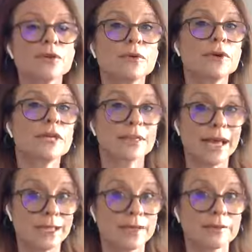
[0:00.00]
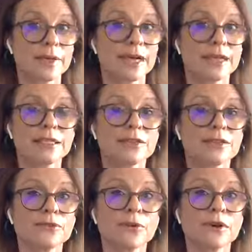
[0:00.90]
So that's something
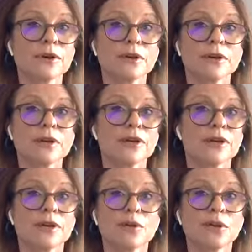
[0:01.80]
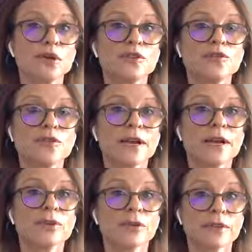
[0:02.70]
ideal for, either a good
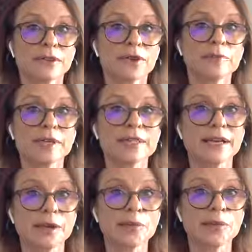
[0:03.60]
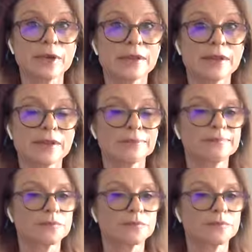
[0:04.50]
friend or therapy to help with.